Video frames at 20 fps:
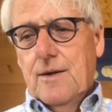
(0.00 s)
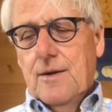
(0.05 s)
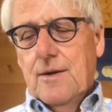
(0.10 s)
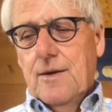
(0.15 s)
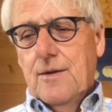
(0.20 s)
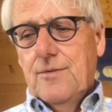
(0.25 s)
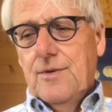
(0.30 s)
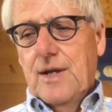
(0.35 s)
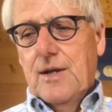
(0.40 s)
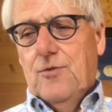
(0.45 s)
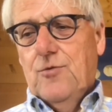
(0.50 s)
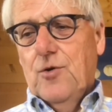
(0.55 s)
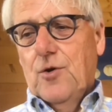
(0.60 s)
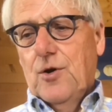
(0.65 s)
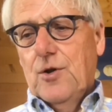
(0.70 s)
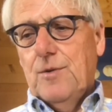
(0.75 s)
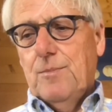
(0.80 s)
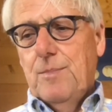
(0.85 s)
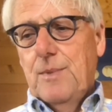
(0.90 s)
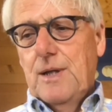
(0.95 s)
They
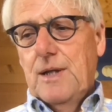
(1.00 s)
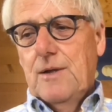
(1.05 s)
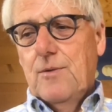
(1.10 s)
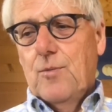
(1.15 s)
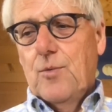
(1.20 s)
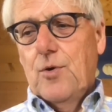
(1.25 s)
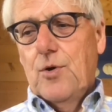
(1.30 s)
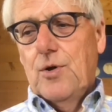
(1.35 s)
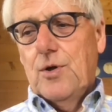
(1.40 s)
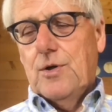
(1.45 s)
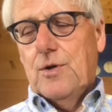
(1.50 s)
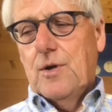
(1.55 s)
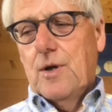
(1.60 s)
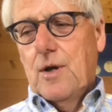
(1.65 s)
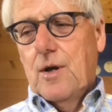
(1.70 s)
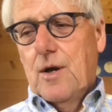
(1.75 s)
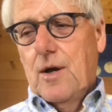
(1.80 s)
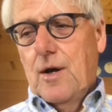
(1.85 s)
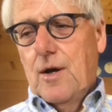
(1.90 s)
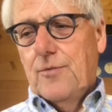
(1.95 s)
taught me the word
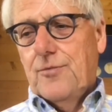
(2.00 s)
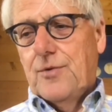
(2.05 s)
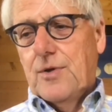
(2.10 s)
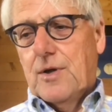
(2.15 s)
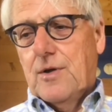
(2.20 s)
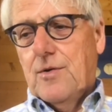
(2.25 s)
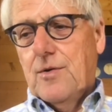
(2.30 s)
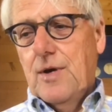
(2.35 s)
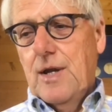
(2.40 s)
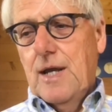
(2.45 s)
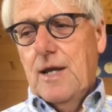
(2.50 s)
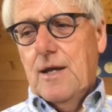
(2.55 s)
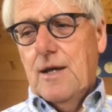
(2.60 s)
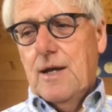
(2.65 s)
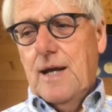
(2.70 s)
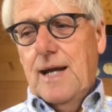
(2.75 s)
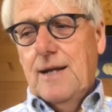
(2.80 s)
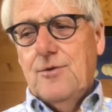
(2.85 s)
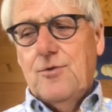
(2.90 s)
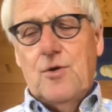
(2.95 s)
of the Greek
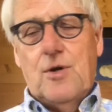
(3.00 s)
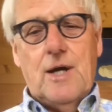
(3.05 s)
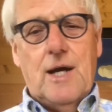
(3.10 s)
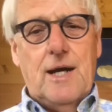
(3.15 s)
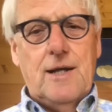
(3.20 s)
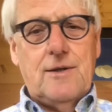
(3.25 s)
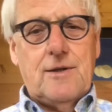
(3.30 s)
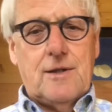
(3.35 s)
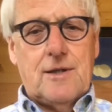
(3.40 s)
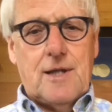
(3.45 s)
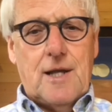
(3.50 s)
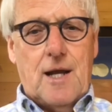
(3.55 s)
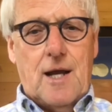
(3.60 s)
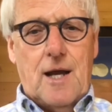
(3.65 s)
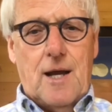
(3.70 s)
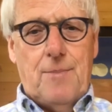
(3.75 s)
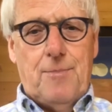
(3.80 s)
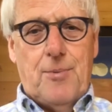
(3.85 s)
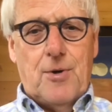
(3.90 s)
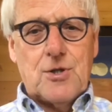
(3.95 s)
educated
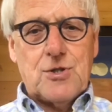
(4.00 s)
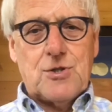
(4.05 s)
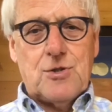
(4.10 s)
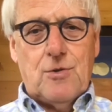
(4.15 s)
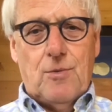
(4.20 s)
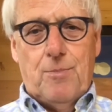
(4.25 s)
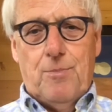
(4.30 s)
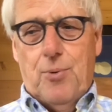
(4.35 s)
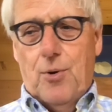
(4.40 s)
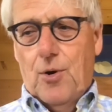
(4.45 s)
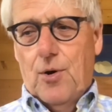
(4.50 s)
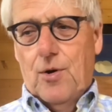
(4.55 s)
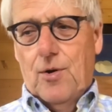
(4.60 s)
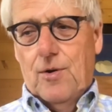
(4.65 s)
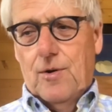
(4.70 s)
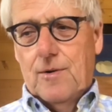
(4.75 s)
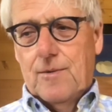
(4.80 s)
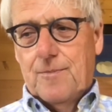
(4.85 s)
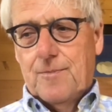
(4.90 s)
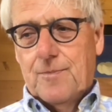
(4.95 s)
Apostle
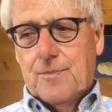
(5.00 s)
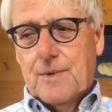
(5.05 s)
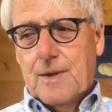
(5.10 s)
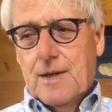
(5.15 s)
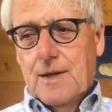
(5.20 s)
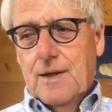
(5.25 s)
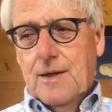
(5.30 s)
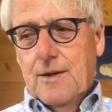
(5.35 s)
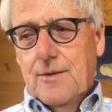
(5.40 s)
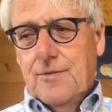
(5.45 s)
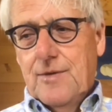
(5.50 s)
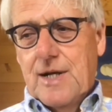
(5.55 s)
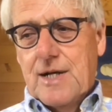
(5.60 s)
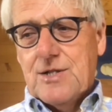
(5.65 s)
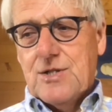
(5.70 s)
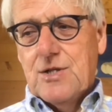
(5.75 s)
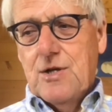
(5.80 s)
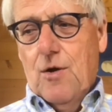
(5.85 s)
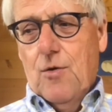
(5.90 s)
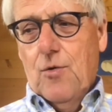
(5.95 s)
Paul. There is
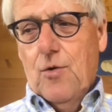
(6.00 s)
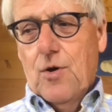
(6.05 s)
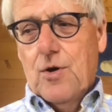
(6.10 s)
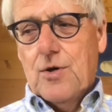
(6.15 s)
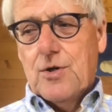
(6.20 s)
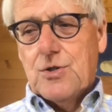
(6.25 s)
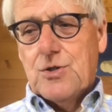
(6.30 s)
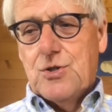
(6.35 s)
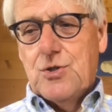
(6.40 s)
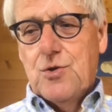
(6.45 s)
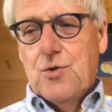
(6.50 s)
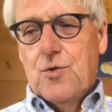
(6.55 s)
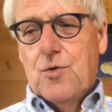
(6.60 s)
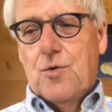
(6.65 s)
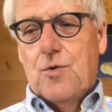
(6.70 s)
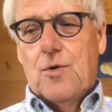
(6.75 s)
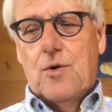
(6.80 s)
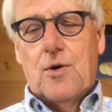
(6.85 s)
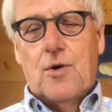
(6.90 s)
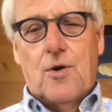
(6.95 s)
no longer
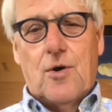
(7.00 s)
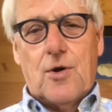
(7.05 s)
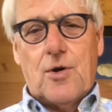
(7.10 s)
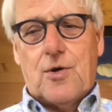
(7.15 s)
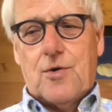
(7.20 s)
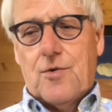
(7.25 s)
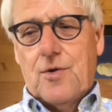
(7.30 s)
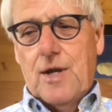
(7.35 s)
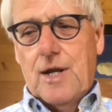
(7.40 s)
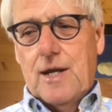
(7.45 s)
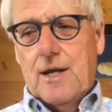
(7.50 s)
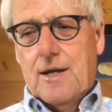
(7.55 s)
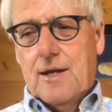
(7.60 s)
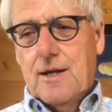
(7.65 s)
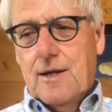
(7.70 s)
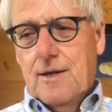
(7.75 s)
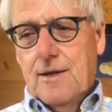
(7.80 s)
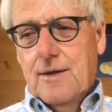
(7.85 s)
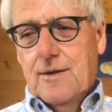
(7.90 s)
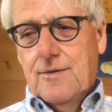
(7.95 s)
Jew or Greek.
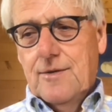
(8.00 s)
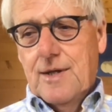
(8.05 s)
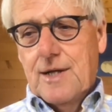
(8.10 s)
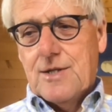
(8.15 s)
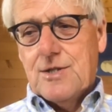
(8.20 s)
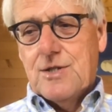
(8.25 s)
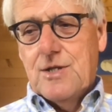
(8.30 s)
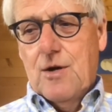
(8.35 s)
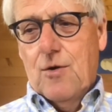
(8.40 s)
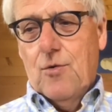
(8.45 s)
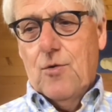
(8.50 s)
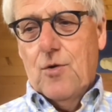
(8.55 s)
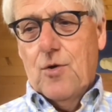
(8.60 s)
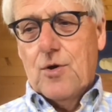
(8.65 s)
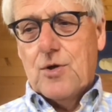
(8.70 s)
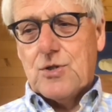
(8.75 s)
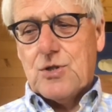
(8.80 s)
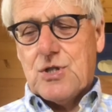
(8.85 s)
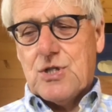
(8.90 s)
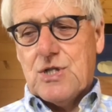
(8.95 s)
There is no
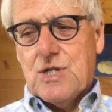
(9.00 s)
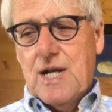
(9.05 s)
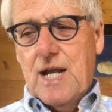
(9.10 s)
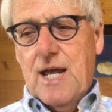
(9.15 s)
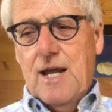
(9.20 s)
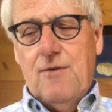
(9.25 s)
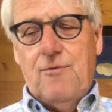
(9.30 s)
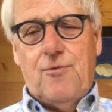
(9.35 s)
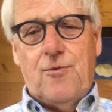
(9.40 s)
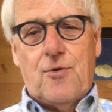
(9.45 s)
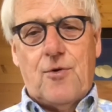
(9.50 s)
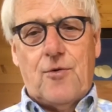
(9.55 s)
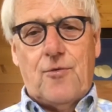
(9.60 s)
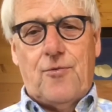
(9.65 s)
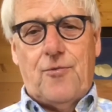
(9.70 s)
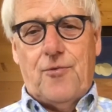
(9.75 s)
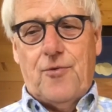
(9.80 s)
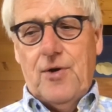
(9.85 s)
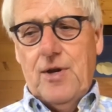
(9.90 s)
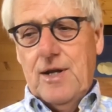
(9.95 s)
longer slave or
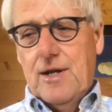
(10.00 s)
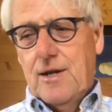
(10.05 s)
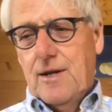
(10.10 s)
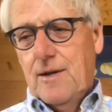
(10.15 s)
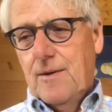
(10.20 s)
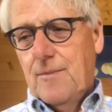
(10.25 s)
free.